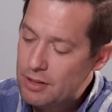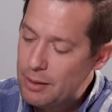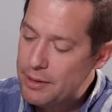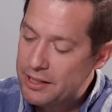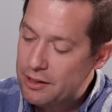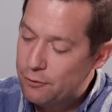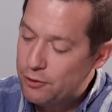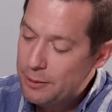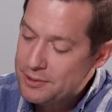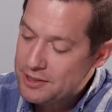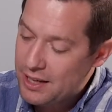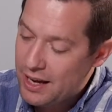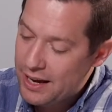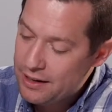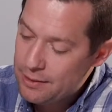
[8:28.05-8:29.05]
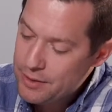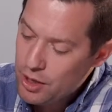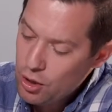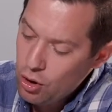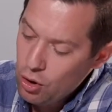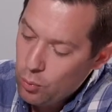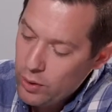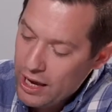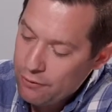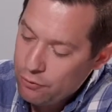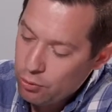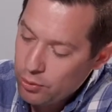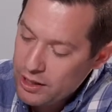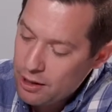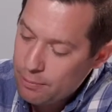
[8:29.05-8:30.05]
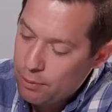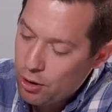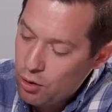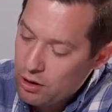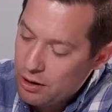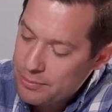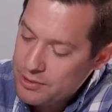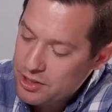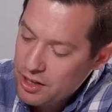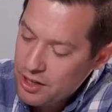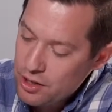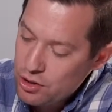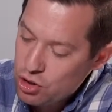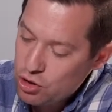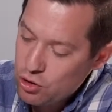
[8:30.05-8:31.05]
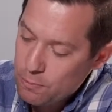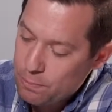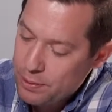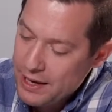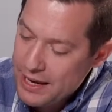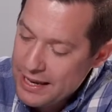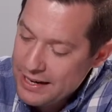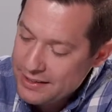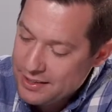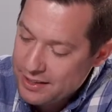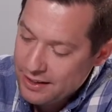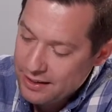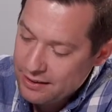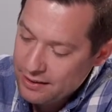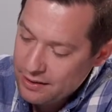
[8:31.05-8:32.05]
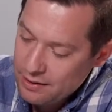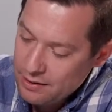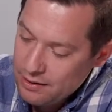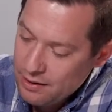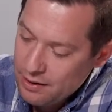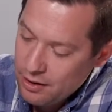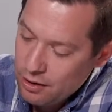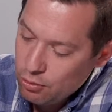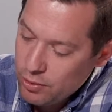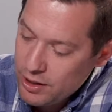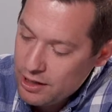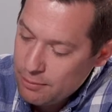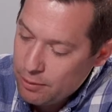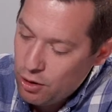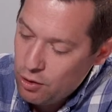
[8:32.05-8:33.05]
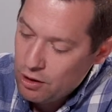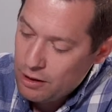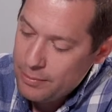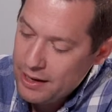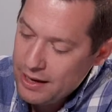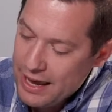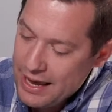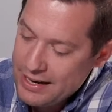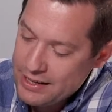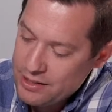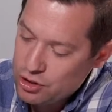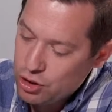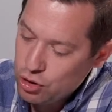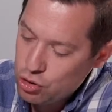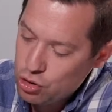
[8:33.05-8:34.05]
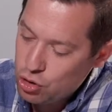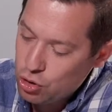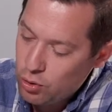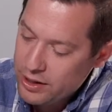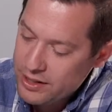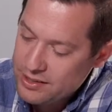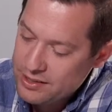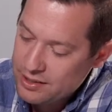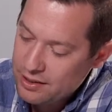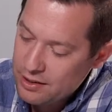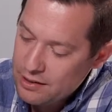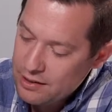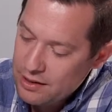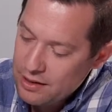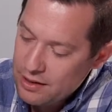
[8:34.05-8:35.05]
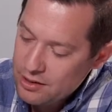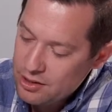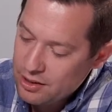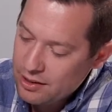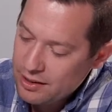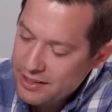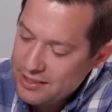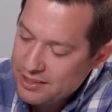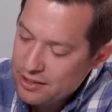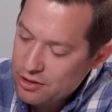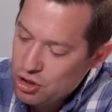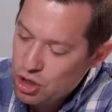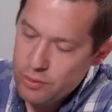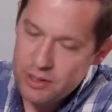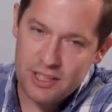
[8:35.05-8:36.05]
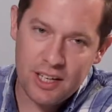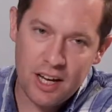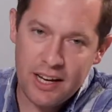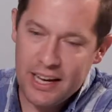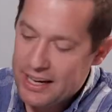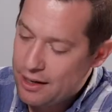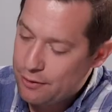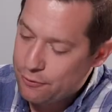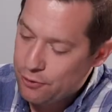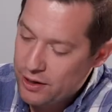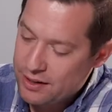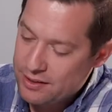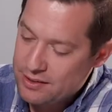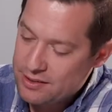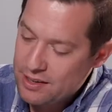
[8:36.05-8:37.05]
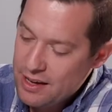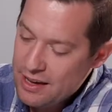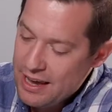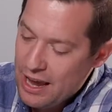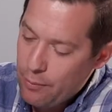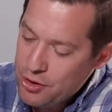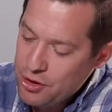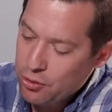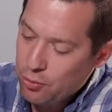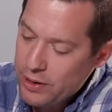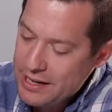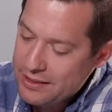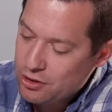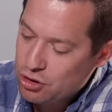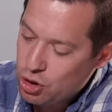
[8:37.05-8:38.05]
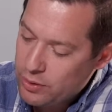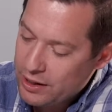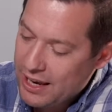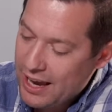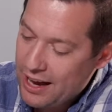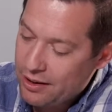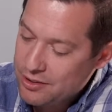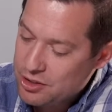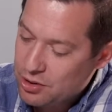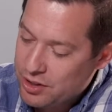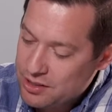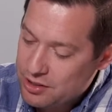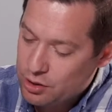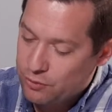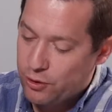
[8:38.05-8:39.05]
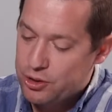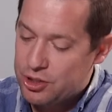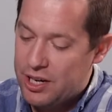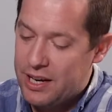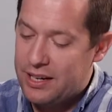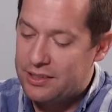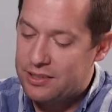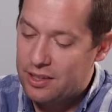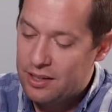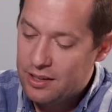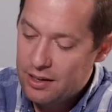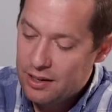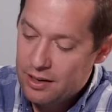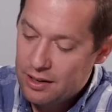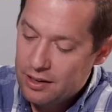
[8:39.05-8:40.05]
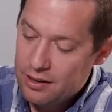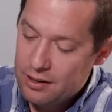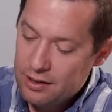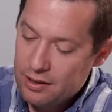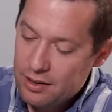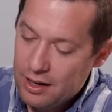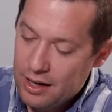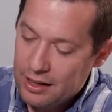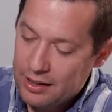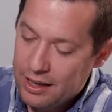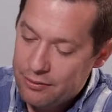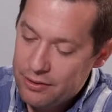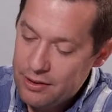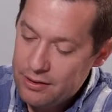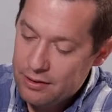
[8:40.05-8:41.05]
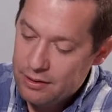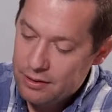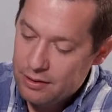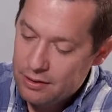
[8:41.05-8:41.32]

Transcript: But on the flip side, we have Rehoboam's stupidity. Rehoboam and his choice to listen to his young idiot friends. And when you read the two accounts, so this is 1 Kings 11,